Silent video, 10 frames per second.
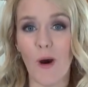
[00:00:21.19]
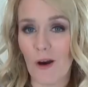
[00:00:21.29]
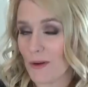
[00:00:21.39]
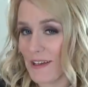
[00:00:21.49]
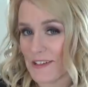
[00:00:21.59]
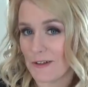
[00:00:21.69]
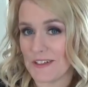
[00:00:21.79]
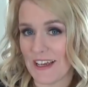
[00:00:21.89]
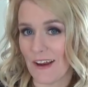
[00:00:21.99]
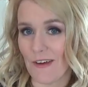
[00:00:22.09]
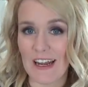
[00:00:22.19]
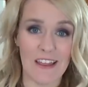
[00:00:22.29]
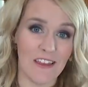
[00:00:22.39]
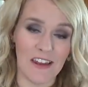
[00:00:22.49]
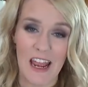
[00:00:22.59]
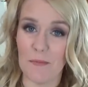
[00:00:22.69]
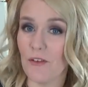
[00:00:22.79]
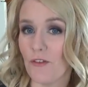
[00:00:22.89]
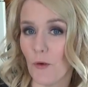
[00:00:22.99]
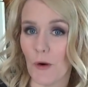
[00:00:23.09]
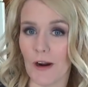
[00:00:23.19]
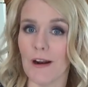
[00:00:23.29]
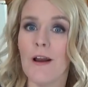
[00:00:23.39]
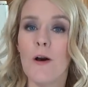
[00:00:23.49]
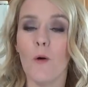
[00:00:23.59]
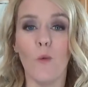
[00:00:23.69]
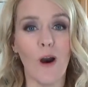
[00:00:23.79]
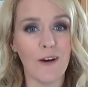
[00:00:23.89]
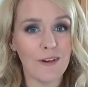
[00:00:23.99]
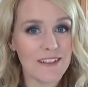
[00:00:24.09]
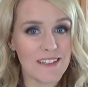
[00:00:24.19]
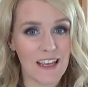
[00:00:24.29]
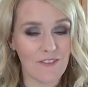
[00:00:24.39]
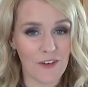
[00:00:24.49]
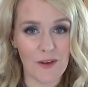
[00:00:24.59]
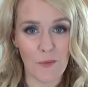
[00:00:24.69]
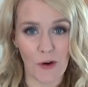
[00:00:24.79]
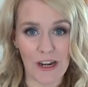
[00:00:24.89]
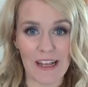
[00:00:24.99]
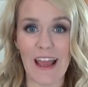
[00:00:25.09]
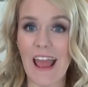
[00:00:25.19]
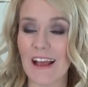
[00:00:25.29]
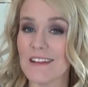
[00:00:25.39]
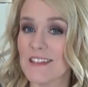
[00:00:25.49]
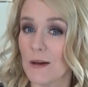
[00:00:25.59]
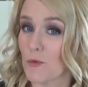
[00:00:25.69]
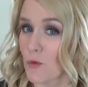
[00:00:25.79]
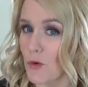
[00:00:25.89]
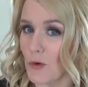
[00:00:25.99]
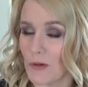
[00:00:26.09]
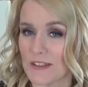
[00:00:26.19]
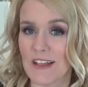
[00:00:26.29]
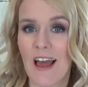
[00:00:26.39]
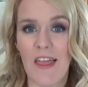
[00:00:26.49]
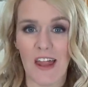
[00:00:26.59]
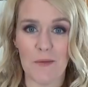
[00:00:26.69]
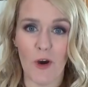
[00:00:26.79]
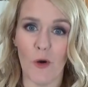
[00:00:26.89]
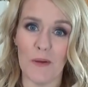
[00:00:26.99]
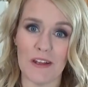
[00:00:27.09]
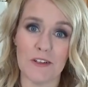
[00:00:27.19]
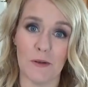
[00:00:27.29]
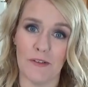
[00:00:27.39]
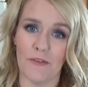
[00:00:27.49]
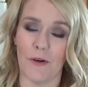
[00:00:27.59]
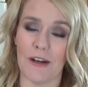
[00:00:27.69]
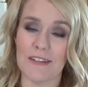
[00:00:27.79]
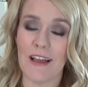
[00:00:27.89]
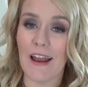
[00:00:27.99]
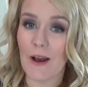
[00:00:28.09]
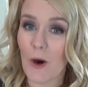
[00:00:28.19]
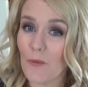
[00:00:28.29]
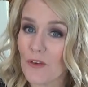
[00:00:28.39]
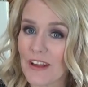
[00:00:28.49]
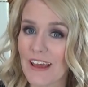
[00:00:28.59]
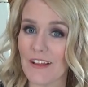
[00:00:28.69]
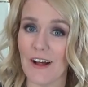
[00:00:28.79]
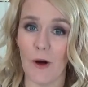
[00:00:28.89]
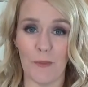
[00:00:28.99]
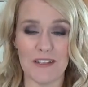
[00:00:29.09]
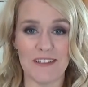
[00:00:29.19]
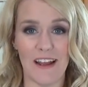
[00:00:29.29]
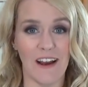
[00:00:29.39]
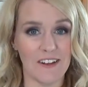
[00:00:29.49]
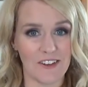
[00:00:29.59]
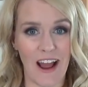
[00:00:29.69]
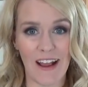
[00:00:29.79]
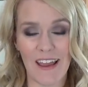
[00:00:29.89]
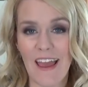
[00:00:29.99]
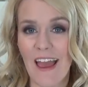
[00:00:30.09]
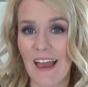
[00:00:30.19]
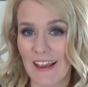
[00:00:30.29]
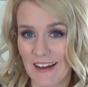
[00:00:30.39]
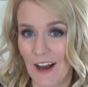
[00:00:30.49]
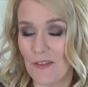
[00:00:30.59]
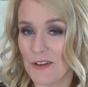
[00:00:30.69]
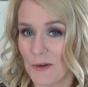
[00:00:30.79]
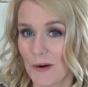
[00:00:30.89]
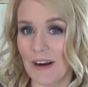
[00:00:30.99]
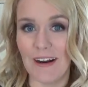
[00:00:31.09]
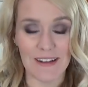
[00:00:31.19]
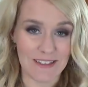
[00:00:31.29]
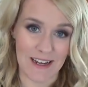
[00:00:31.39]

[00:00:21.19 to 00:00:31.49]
what we do to get ready the night before, what we say for the morning, and some rules that I'm hoping to enforce. And hopefully they'll help us stay on track and get out the door on